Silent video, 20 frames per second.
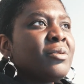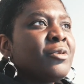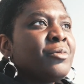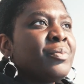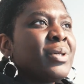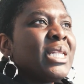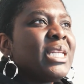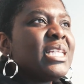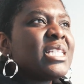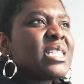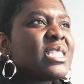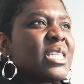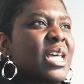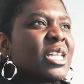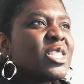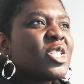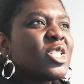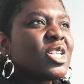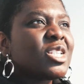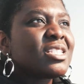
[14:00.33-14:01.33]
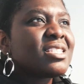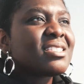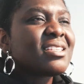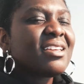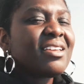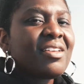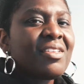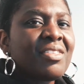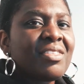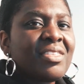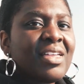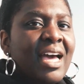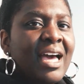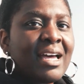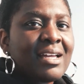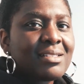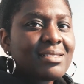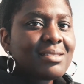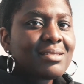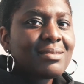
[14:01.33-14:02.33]
But it's not just
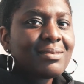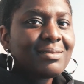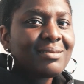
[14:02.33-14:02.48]
that,